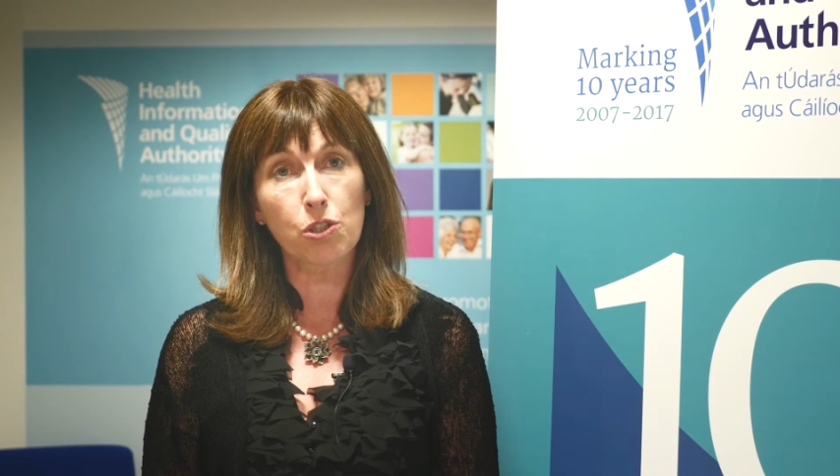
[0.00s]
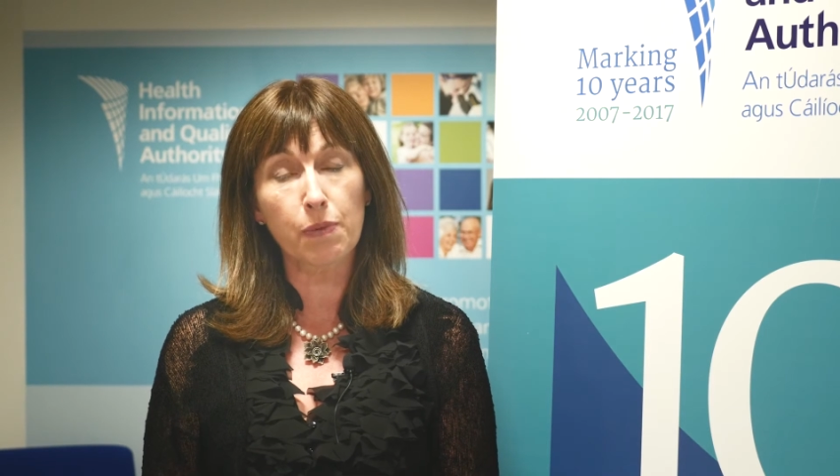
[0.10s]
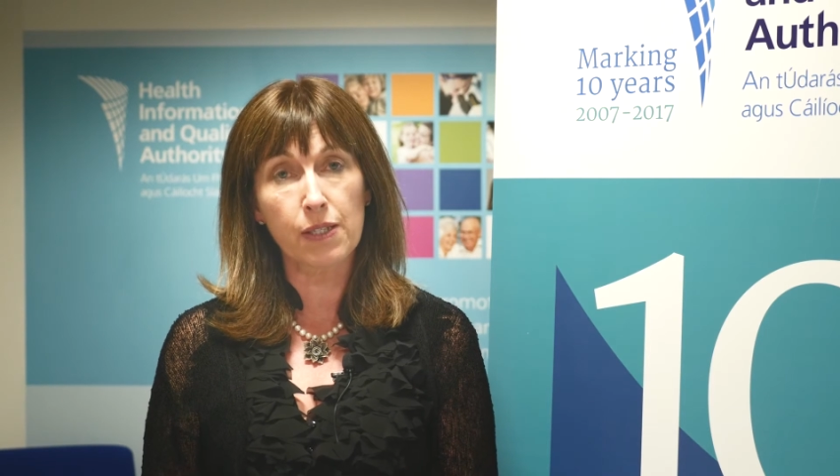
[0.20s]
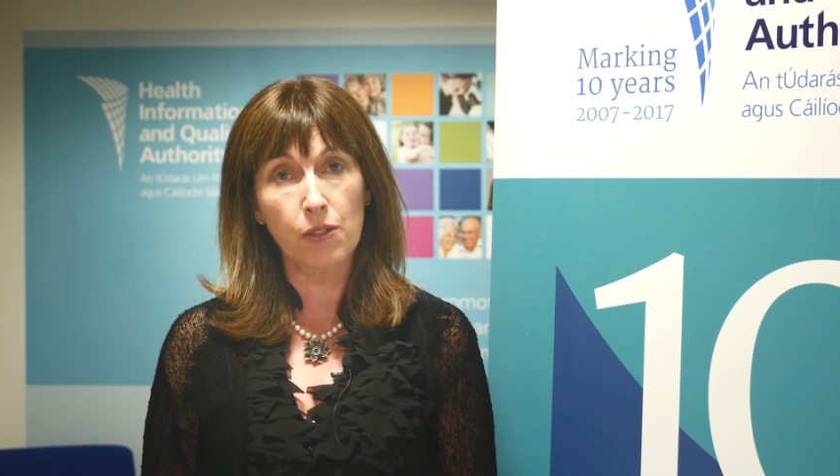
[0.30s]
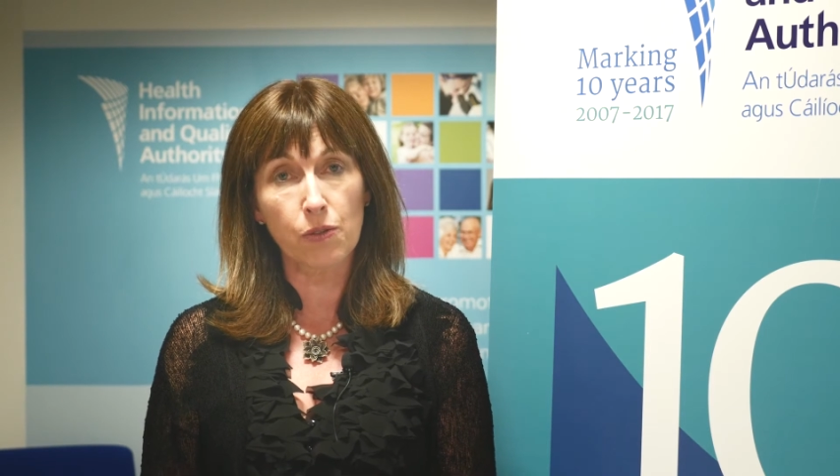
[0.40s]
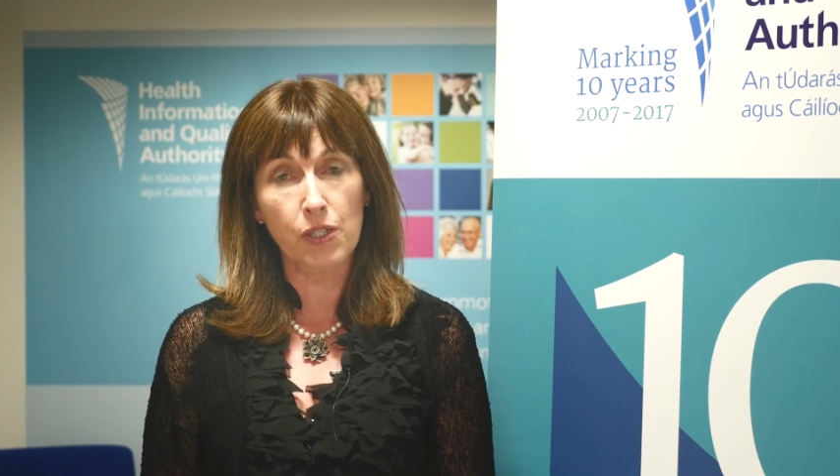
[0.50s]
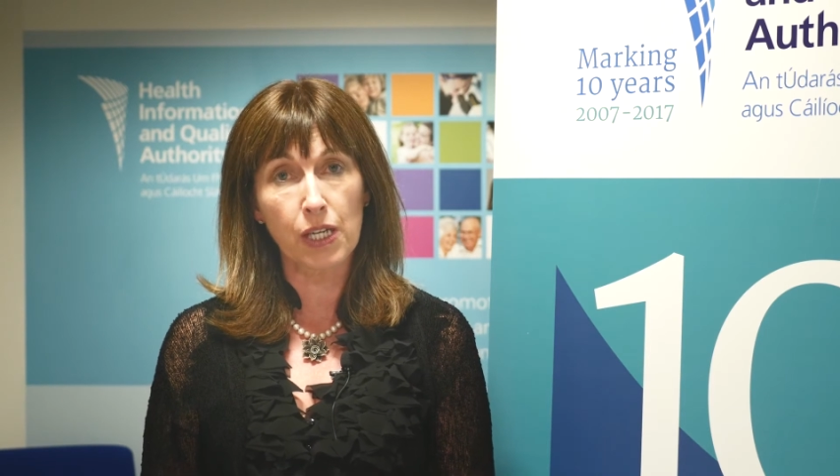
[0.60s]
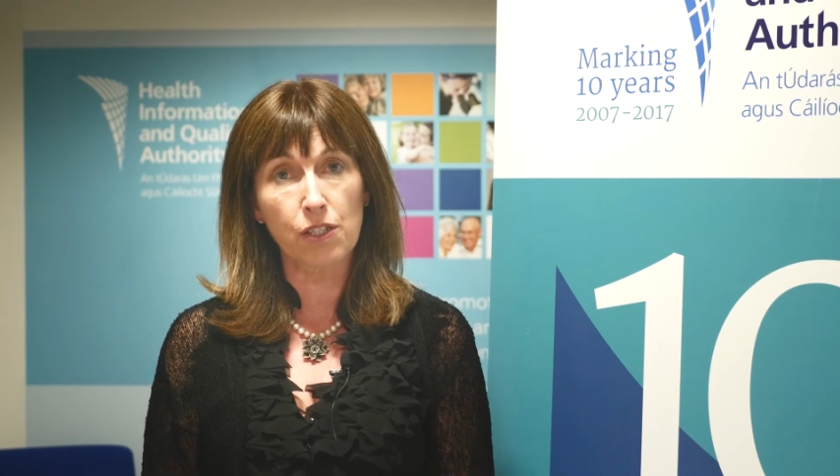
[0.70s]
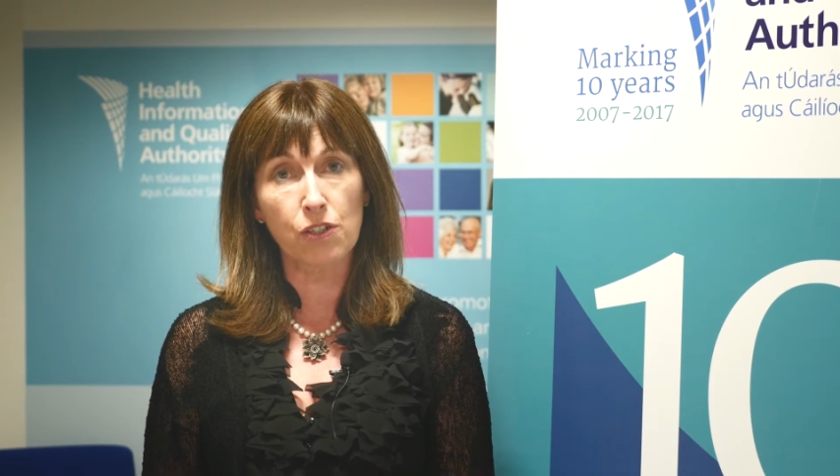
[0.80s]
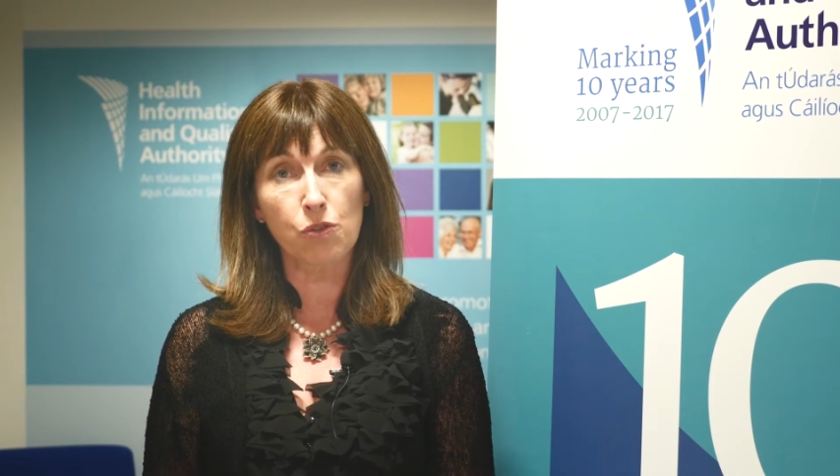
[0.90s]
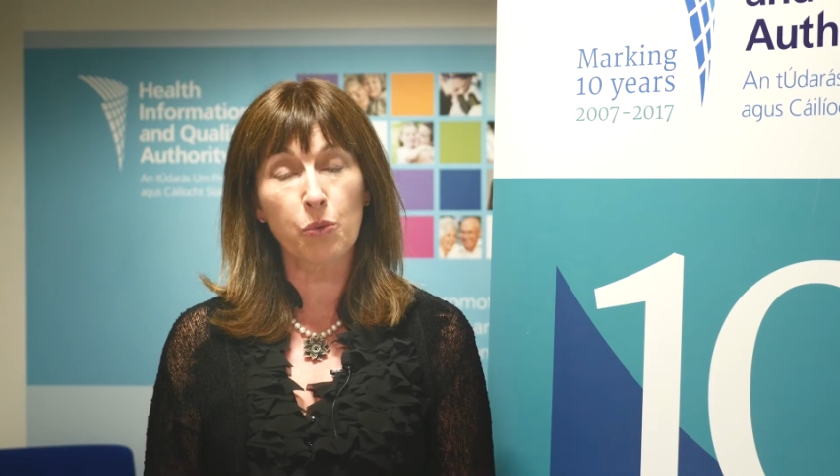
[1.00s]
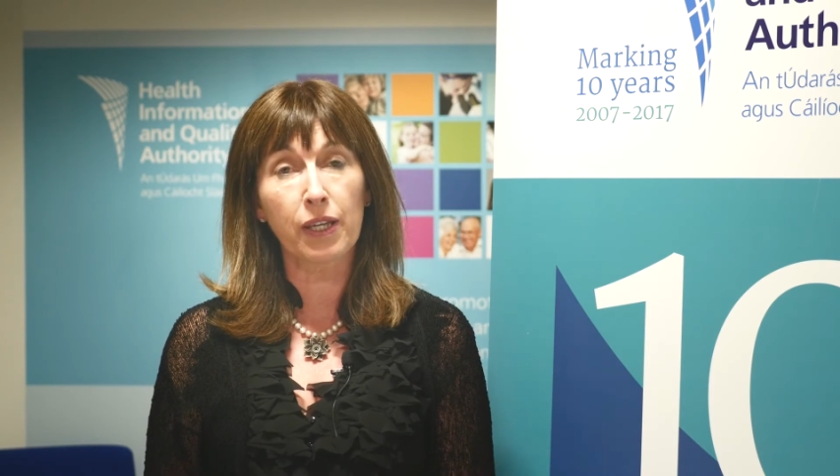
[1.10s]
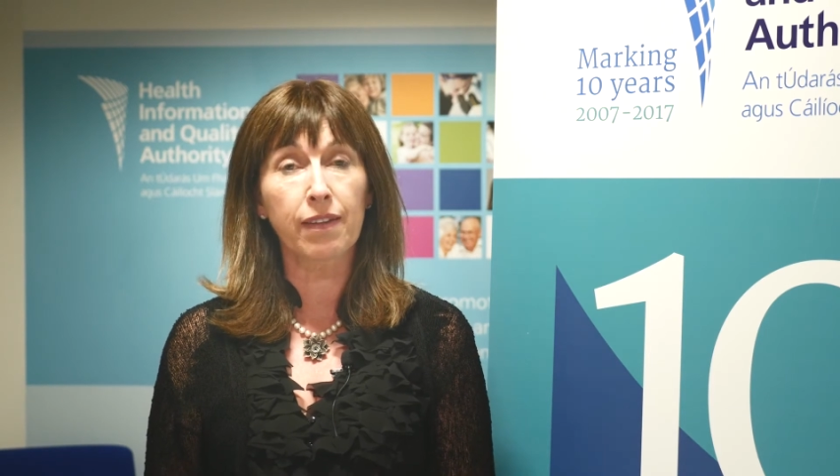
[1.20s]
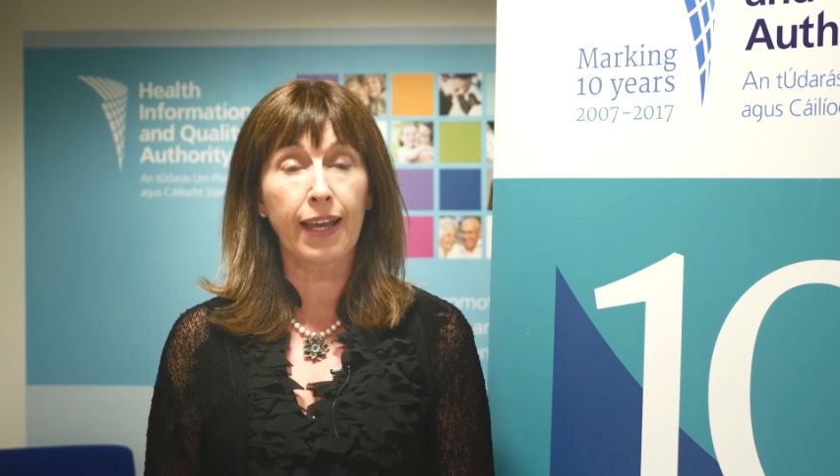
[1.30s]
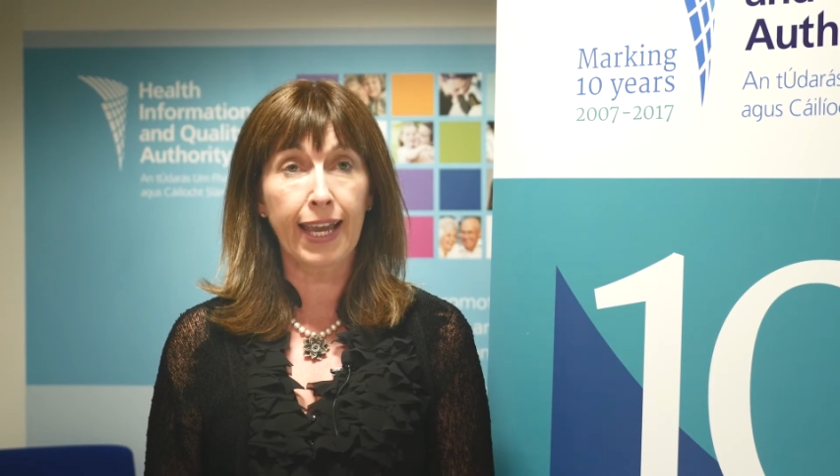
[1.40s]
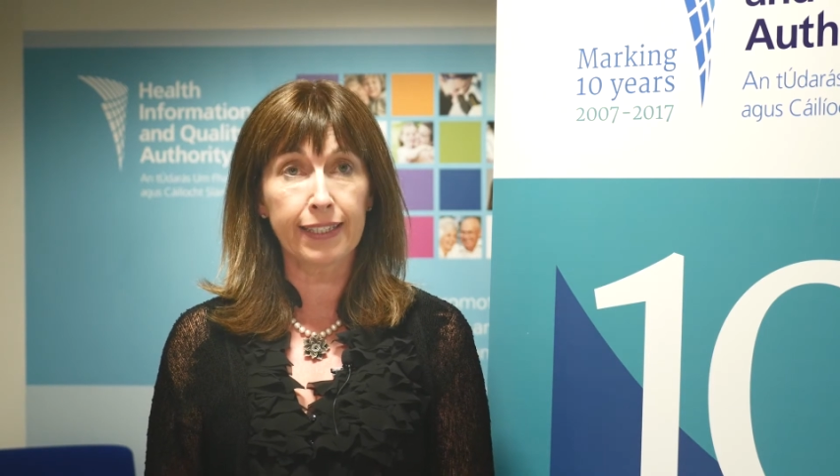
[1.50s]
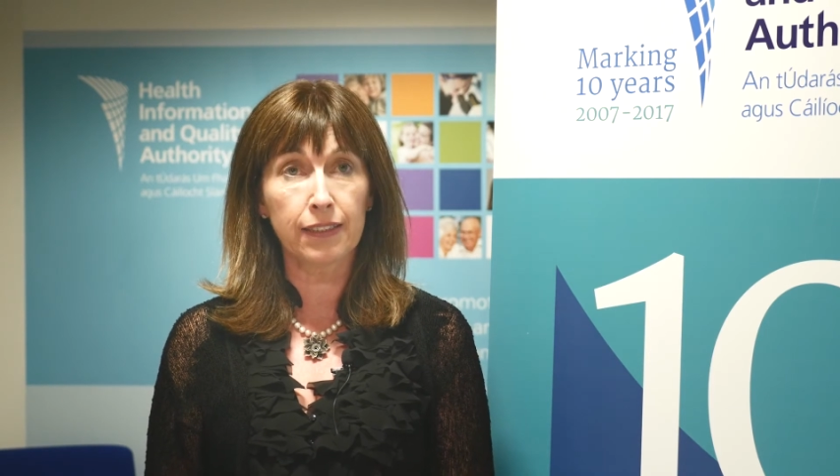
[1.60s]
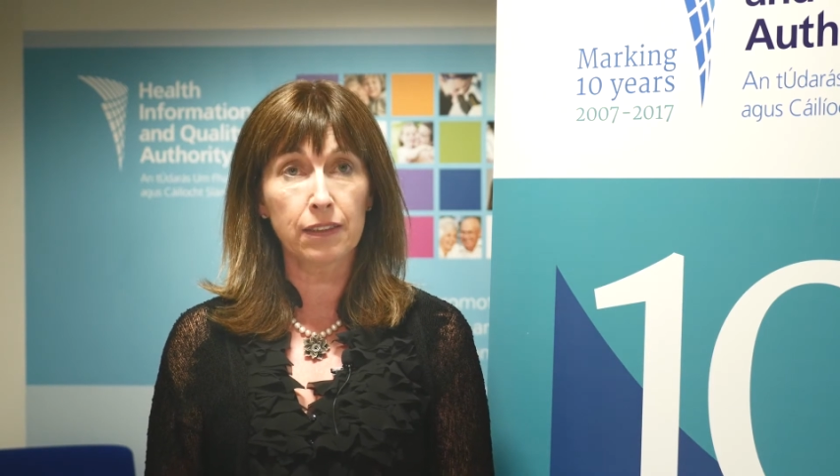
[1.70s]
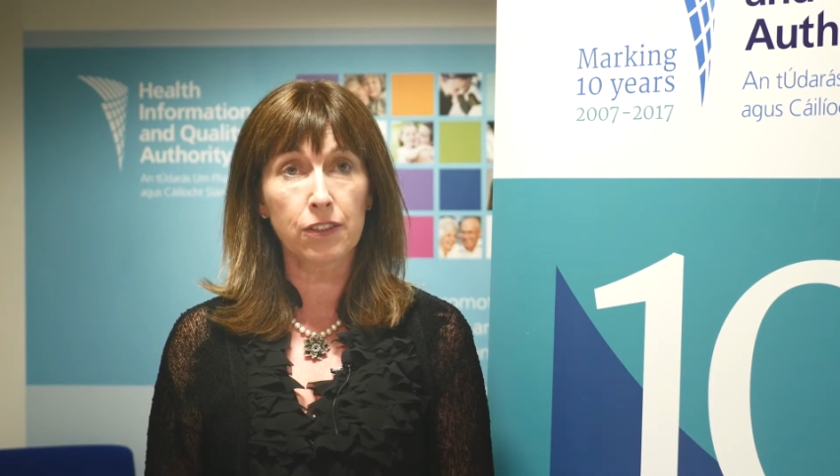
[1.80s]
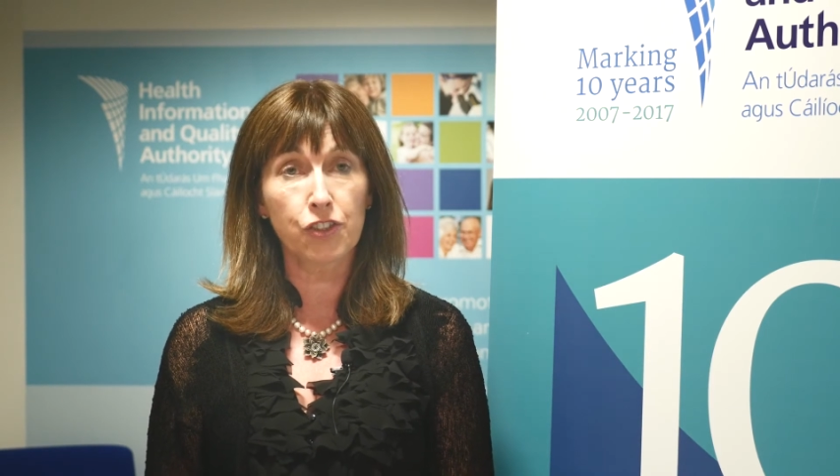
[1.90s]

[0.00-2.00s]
to be associated with anal,